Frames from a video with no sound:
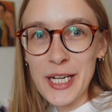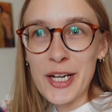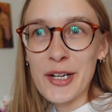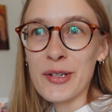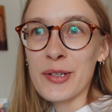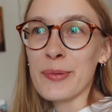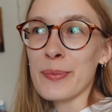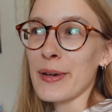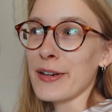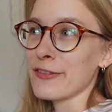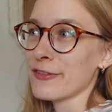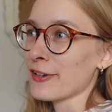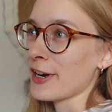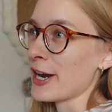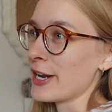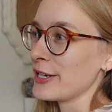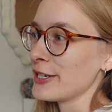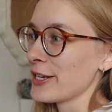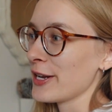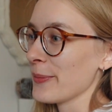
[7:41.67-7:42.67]
with my
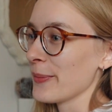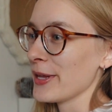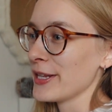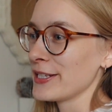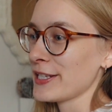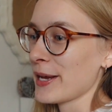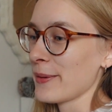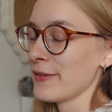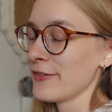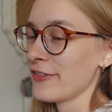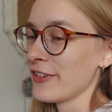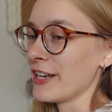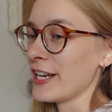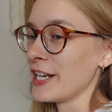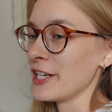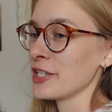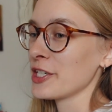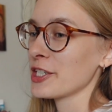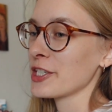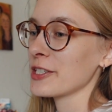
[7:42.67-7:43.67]
friend, and by the time it
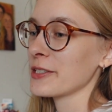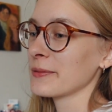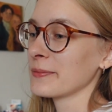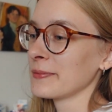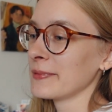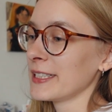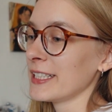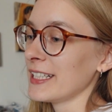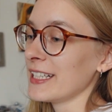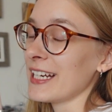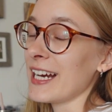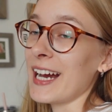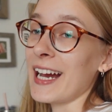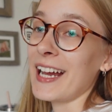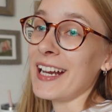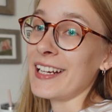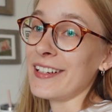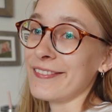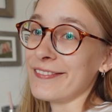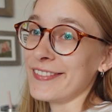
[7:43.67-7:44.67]
finished,
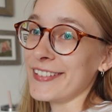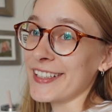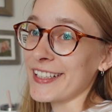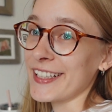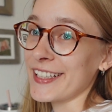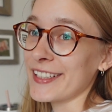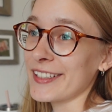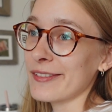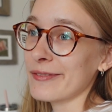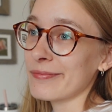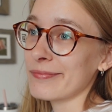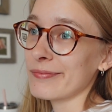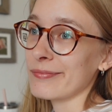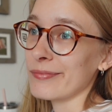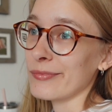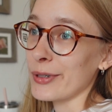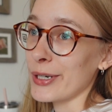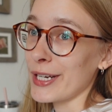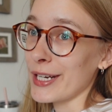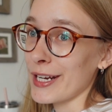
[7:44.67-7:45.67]
I didn't feel like
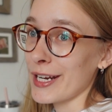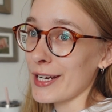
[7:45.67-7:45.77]
reading